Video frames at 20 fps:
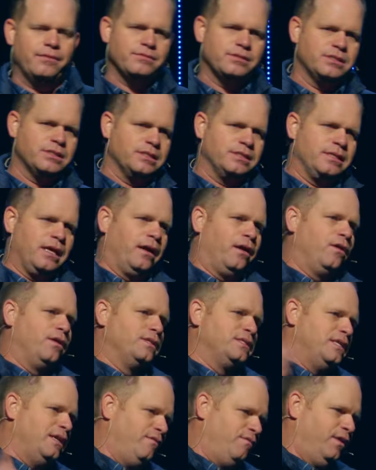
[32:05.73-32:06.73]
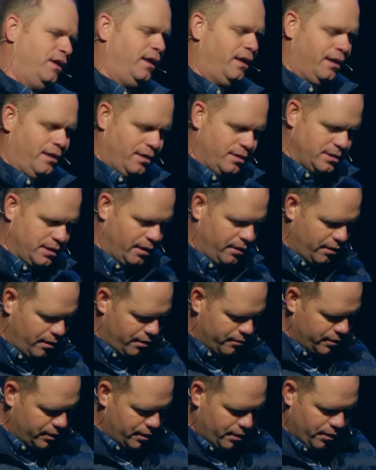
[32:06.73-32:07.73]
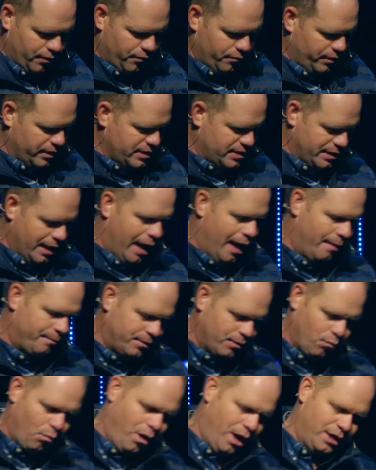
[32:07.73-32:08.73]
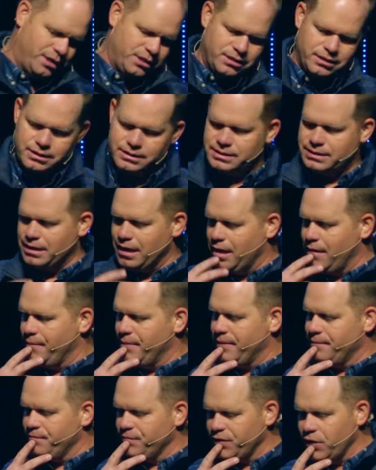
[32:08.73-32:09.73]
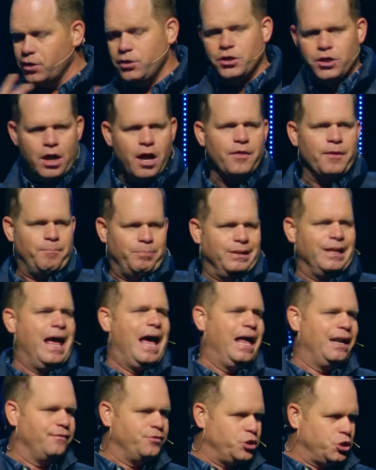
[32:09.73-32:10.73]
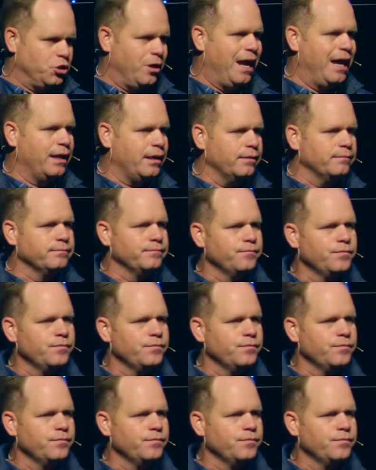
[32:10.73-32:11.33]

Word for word: It was just like on TV, and I was like, yeah, you know, we stopped and watched it some. And you know the plot of Shrek?